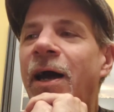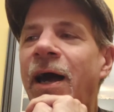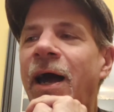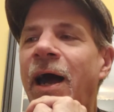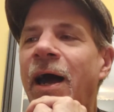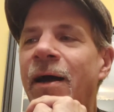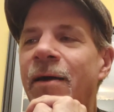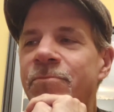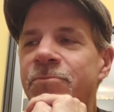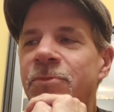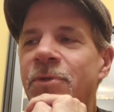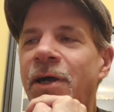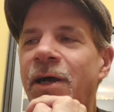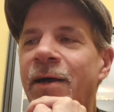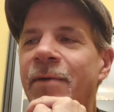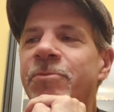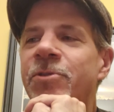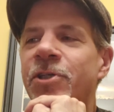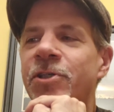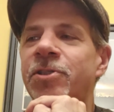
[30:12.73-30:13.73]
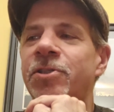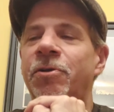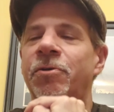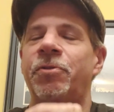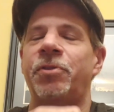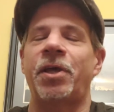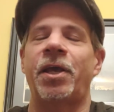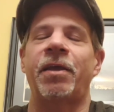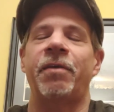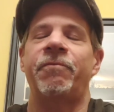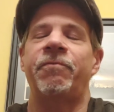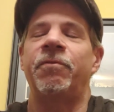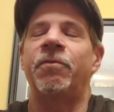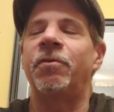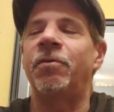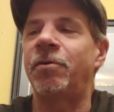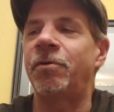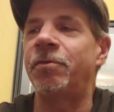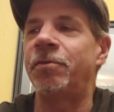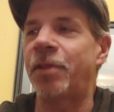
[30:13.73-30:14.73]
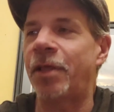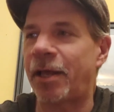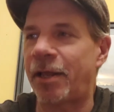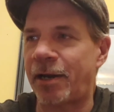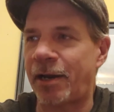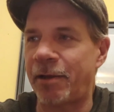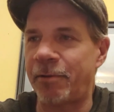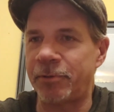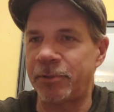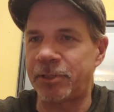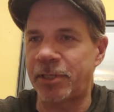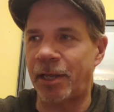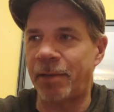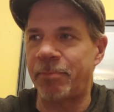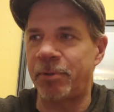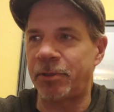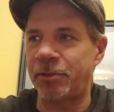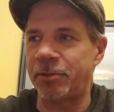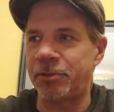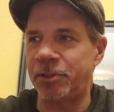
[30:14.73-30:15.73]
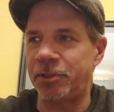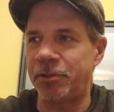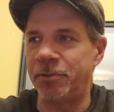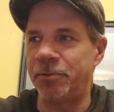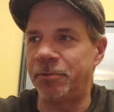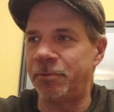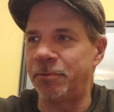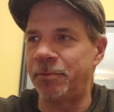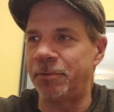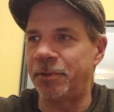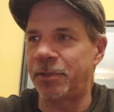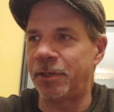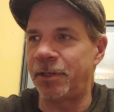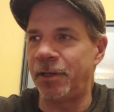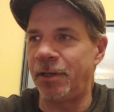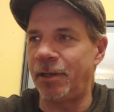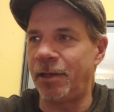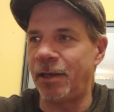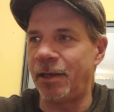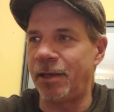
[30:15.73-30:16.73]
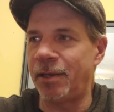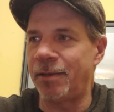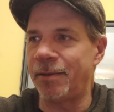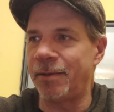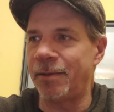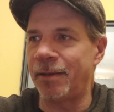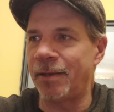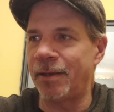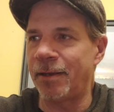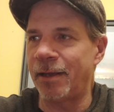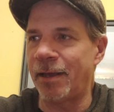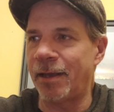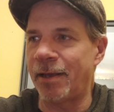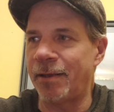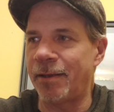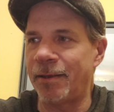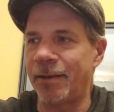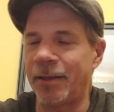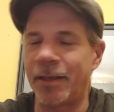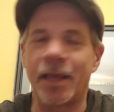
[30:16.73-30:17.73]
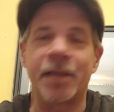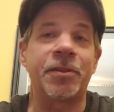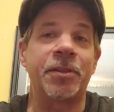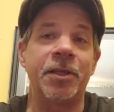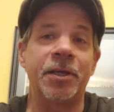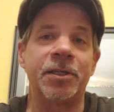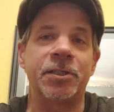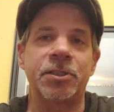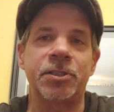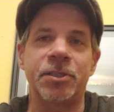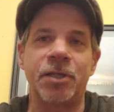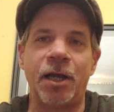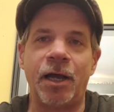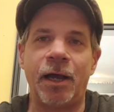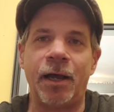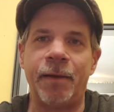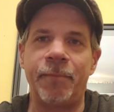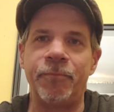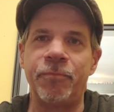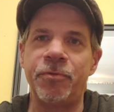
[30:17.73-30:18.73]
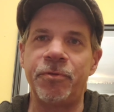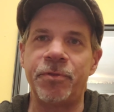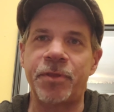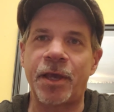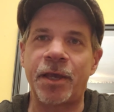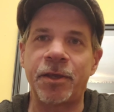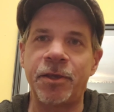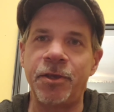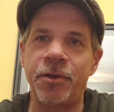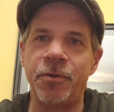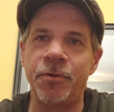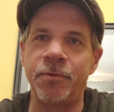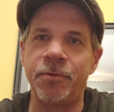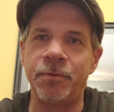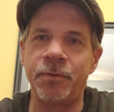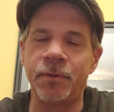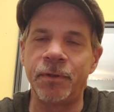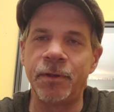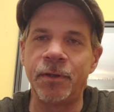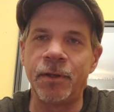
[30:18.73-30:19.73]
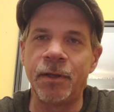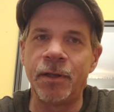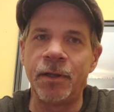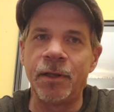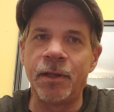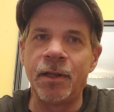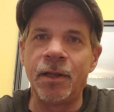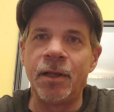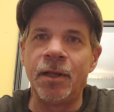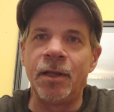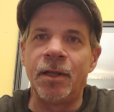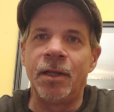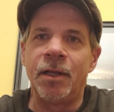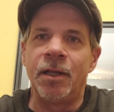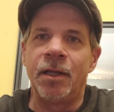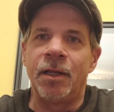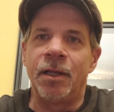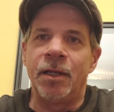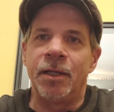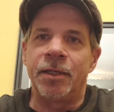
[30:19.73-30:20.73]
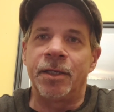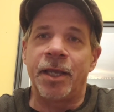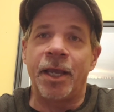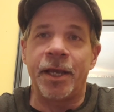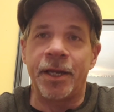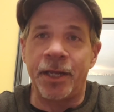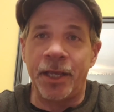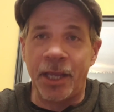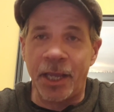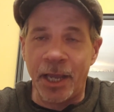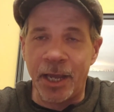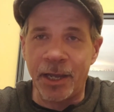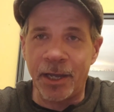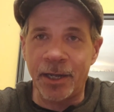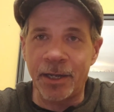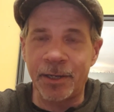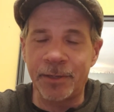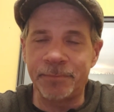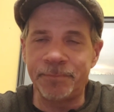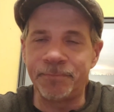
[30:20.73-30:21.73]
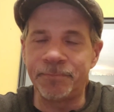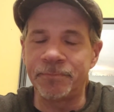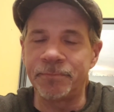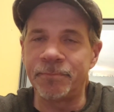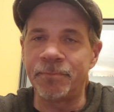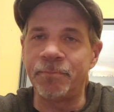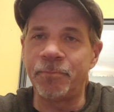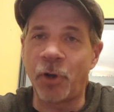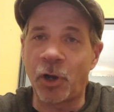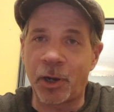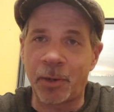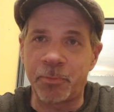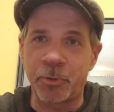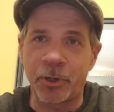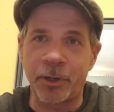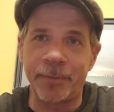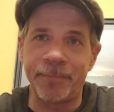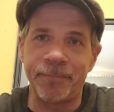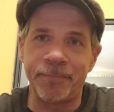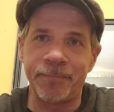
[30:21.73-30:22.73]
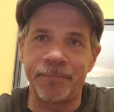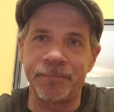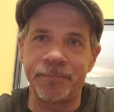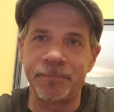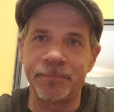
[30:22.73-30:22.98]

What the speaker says: I'm just so thankful that I was able to get this. Thank you, Kenny, Barbara,